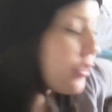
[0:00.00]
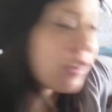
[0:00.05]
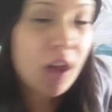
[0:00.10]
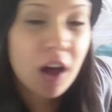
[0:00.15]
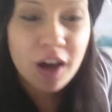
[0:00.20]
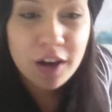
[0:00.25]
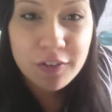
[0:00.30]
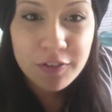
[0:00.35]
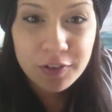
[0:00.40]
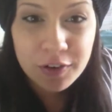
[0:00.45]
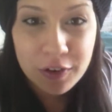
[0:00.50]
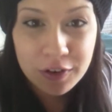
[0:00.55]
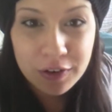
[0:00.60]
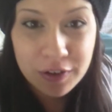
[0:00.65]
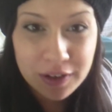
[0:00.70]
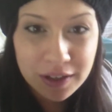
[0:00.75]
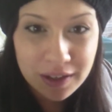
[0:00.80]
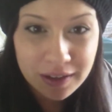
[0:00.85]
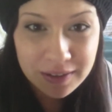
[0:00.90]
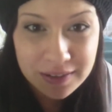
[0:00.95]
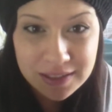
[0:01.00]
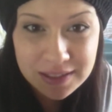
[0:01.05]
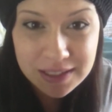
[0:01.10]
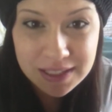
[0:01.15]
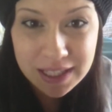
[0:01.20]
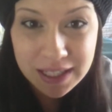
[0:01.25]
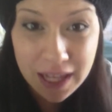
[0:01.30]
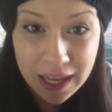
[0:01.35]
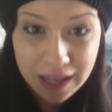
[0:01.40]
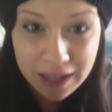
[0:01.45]
vlog for
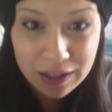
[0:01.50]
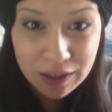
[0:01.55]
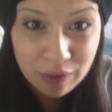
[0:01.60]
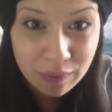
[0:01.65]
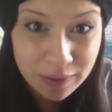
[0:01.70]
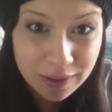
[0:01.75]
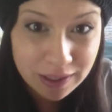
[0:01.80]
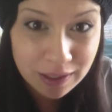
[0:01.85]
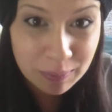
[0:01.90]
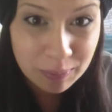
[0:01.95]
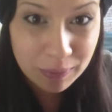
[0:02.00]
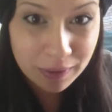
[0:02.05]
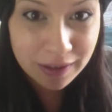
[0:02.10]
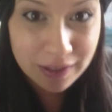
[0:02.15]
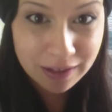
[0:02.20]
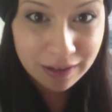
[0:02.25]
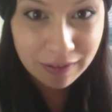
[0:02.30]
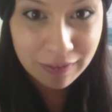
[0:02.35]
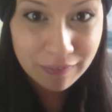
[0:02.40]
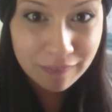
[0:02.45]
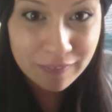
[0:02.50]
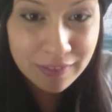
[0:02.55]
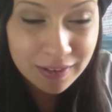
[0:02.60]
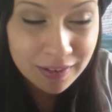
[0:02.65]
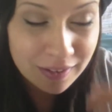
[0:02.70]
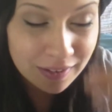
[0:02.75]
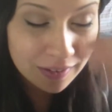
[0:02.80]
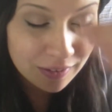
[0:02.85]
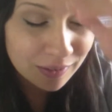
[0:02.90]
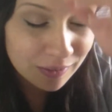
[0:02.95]
today going up right now,
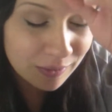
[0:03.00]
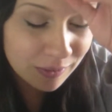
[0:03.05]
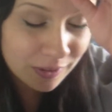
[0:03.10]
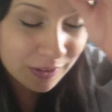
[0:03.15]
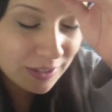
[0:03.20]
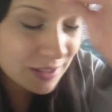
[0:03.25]
or